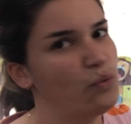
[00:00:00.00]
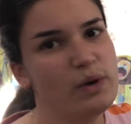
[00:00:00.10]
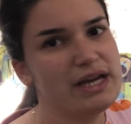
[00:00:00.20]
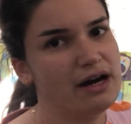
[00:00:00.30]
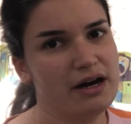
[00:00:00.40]

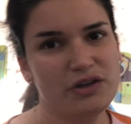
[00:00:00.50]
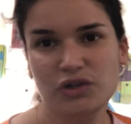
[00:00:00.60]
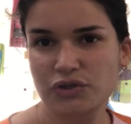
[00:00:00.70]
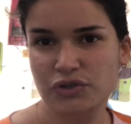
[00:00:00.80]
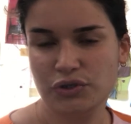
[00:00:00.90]
we can't
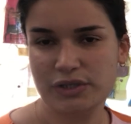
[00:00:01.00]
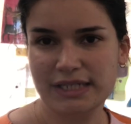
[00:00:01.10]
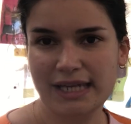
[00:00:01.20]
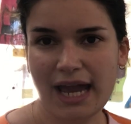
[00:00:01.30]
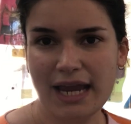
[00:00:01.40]
use you
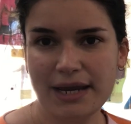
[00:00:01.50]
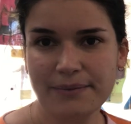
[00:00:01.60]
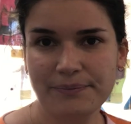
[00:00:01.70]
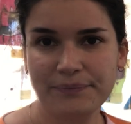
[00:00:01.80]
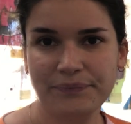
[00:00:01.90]
today.
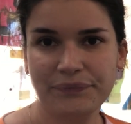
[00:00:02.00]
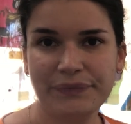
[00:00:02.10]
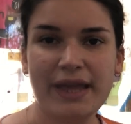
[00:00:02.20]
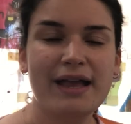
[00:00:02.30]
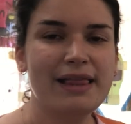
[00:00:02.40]

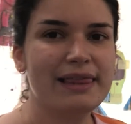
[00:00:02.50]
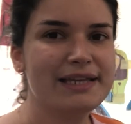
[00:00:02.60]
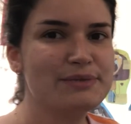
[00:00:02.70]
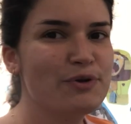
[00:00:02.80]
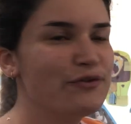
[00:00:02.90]

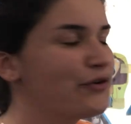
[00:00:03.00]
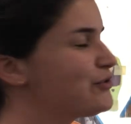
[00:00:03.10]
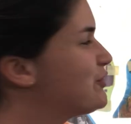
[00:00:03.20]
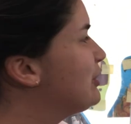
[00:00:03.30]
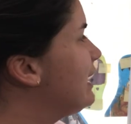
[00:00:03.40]
Let's move on
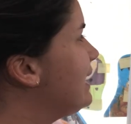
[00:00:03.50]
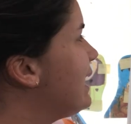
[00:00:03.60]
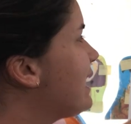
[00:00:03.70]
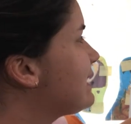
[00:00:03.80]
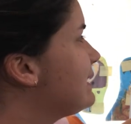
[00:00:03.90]
to the
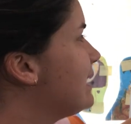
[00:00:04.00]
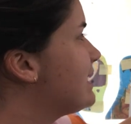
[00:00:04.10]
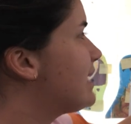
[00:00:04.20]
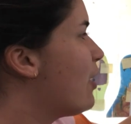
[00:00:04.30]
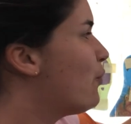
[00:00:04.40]
next
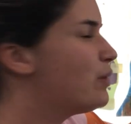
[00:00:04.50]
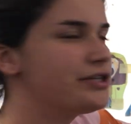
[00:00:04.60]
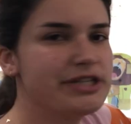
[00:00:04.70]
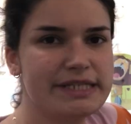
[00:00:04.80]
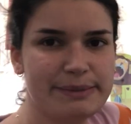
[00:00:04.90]
letter,
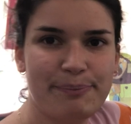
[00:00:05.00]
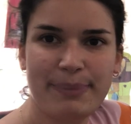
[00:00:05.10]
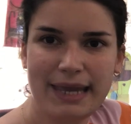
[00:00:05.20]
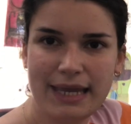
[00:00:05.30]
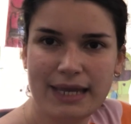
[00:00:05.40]
which is
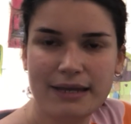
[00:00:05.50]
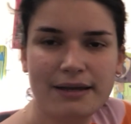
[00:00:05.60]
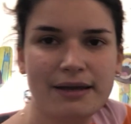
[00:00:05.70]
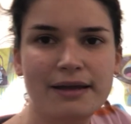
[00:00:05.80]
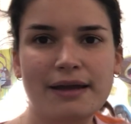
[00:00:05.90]
B.
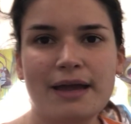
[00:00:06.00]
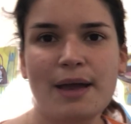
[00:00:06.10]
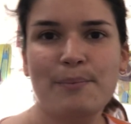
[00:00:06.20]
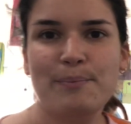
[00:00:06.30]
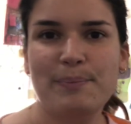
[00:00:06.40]

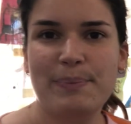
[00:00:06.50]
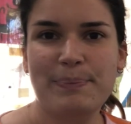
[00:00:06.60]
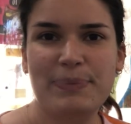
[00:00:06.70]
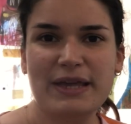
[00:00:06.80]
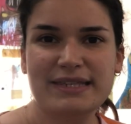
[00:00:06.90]

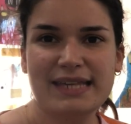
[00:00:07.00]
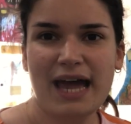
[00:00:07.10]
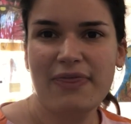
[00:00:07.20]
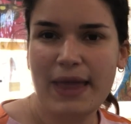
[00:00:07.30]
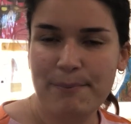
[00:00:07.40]
The
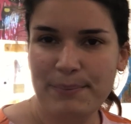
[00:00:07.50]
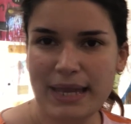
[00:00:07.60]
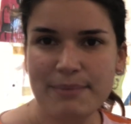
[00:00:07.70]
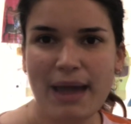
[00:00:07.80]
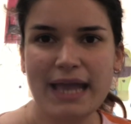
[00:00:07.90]
sound that
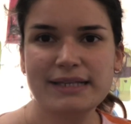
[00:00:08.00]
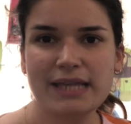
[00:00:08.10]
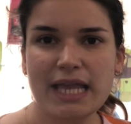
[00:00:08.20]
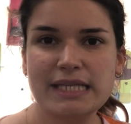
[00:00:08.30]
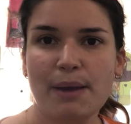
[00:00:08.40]
B makes
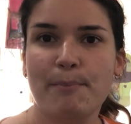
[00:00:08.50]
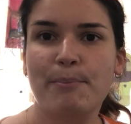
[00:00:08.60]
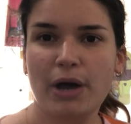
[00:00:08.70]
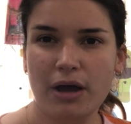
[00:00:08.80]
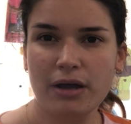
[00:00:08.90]
is B.